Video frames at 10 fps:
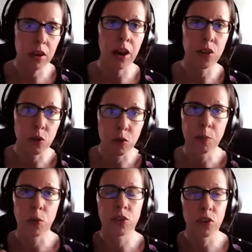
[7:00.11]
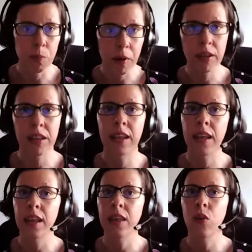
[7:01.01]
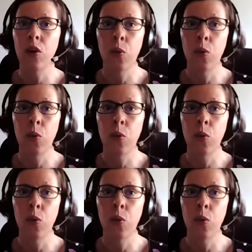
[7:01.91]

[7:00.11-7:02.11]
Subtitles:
kind of approach in your marketing,